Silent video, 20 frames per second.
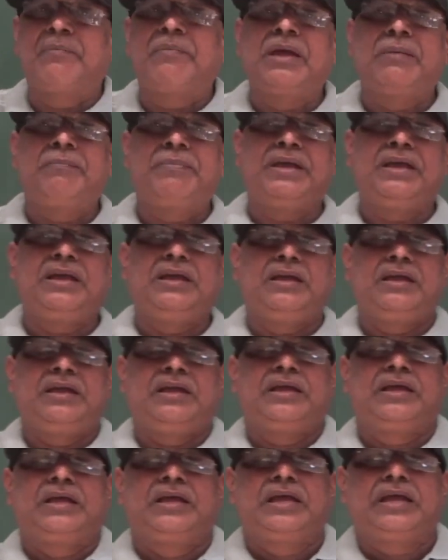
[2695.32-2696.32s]
may be
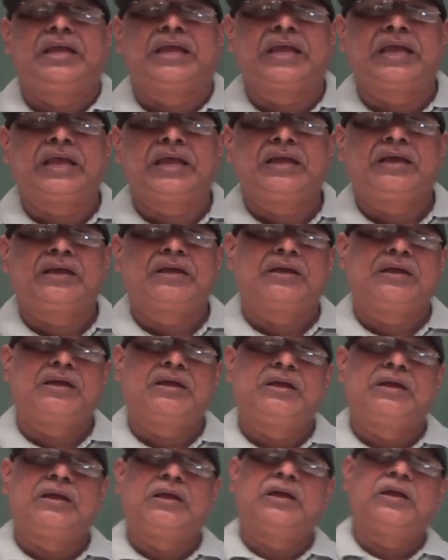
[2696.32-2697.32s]
a
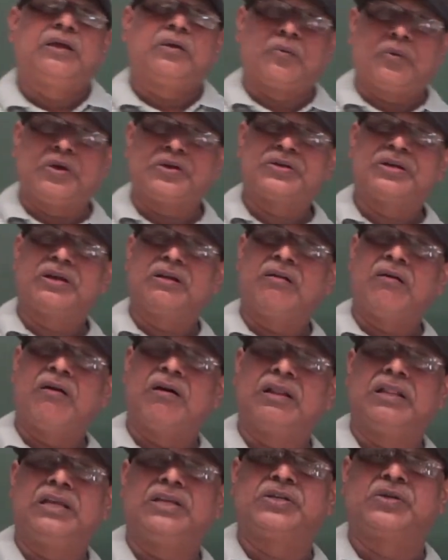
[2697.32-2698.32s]
question
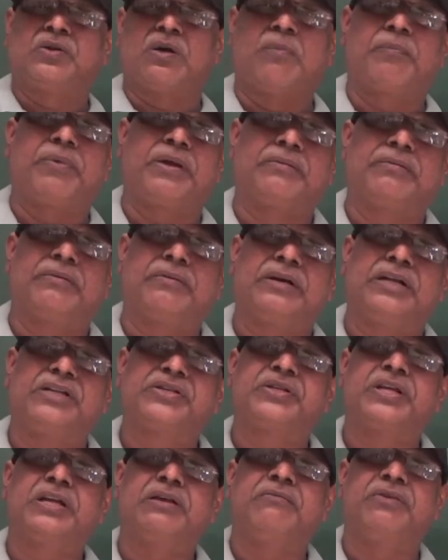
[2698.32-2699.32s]
on this topic.
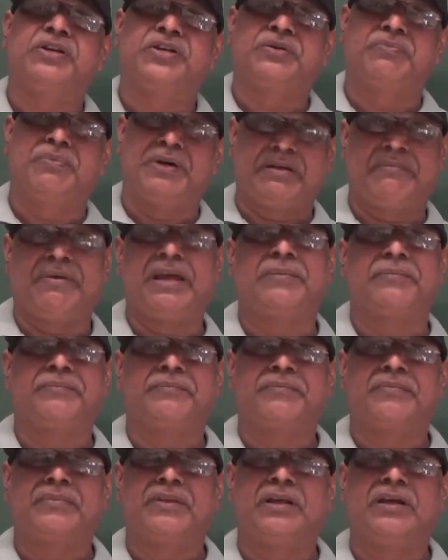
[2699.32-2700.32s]
Distinguish
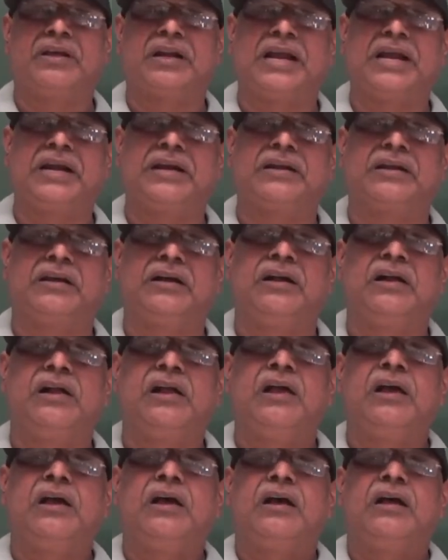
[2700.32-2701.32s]
between
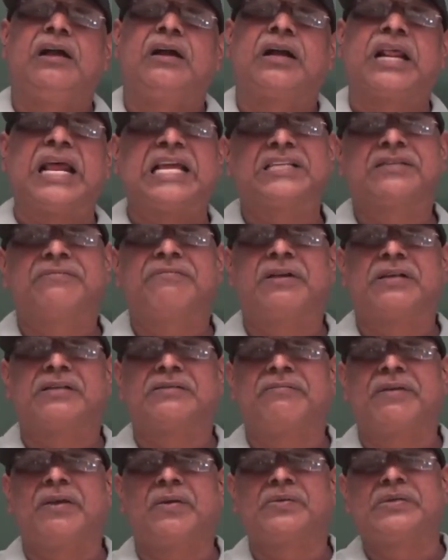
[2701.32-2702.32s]

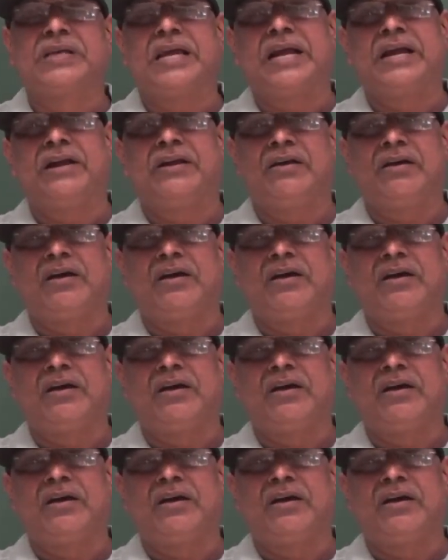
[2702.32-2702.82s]
transverse waves and